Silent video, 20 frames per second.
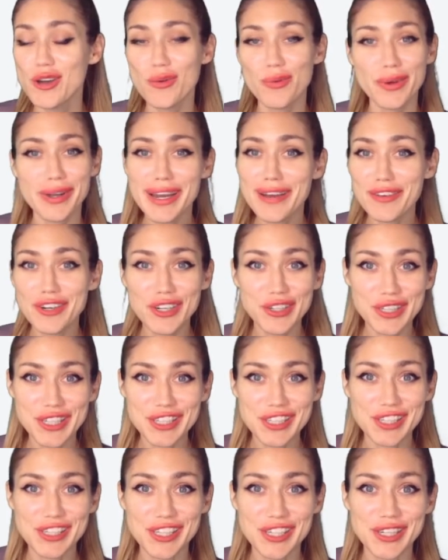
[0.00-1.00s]
whatever you
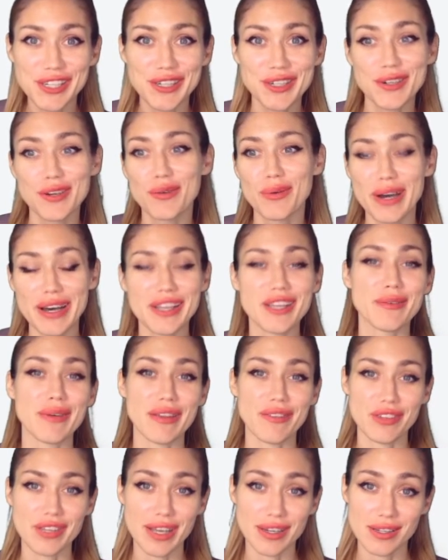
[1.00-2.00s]
need to do while you
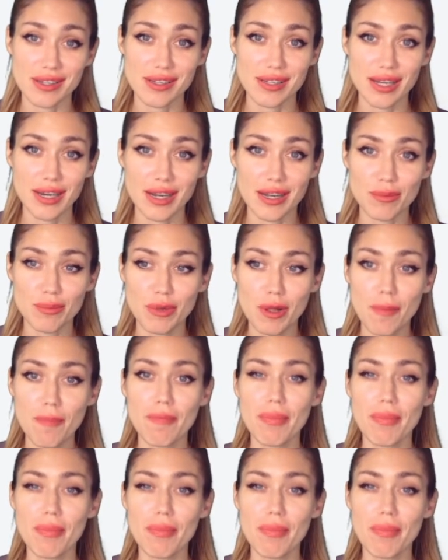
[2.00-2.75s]
wait for that to set up.